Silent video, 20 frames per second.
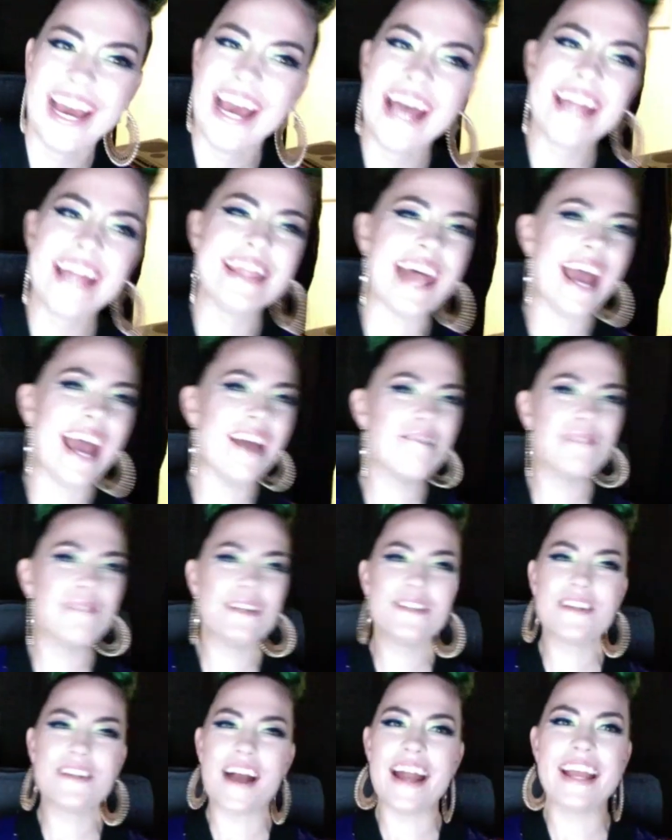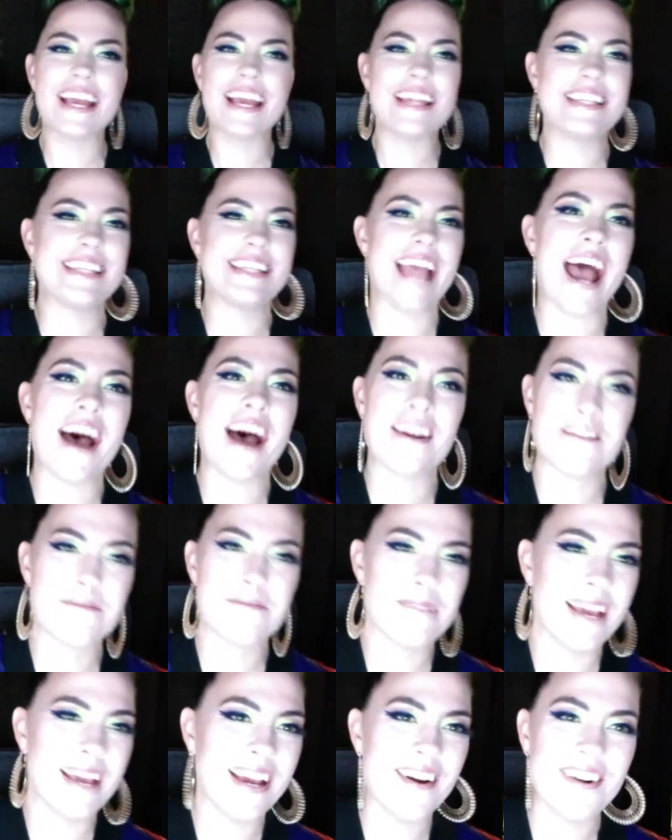They have been trying to get this out of
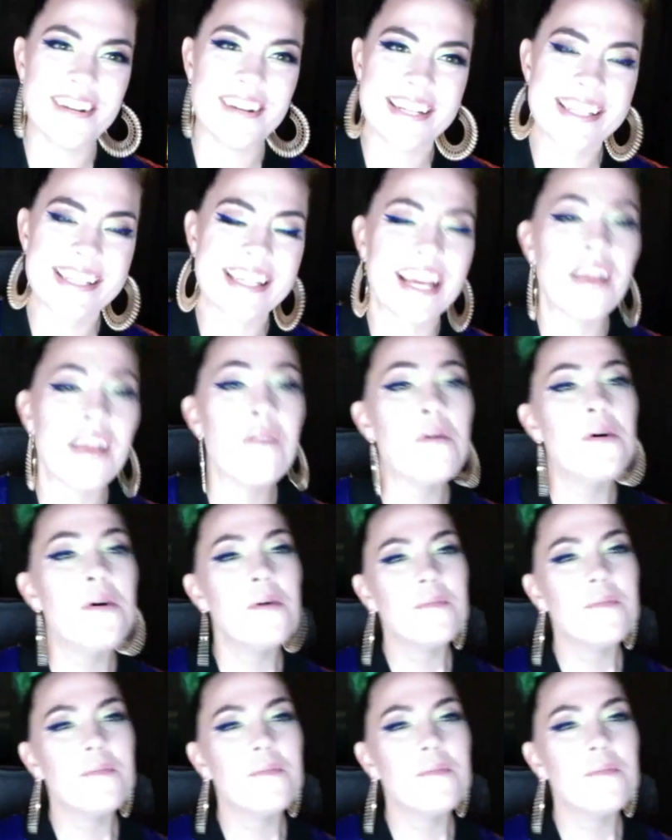me, honestly.